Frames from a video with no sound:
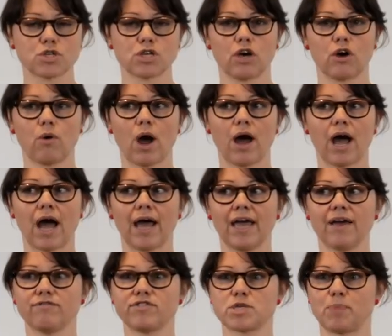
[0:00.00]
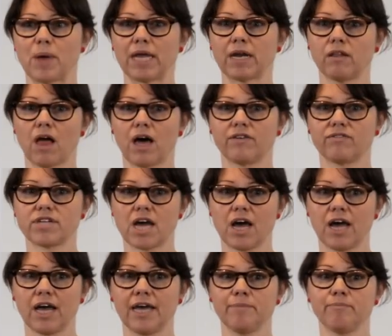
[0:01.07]
or so, I have spent a lot of
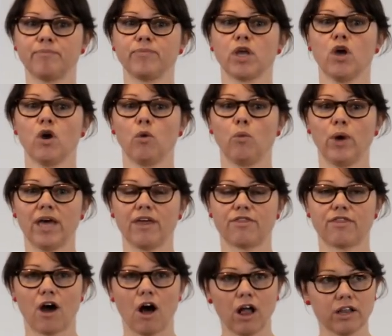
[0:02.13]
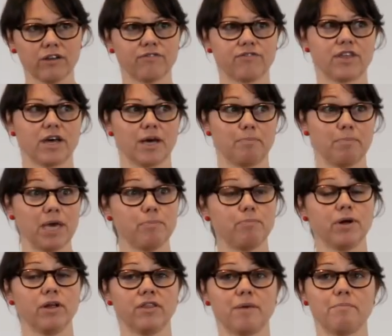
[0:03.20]
time with all of the
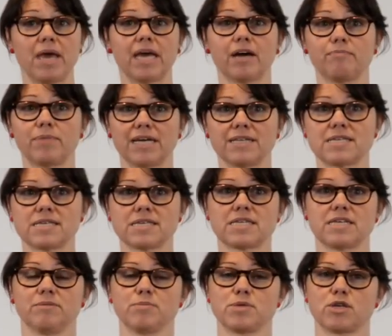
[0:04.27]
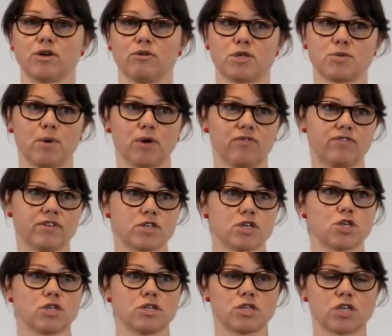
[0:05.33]
people that make up that system. So it's both
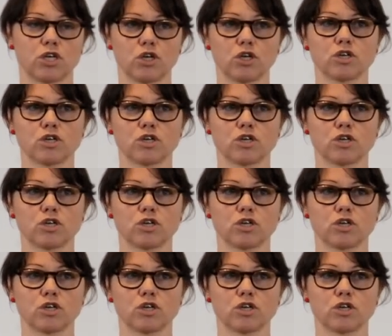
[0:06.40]
physicians and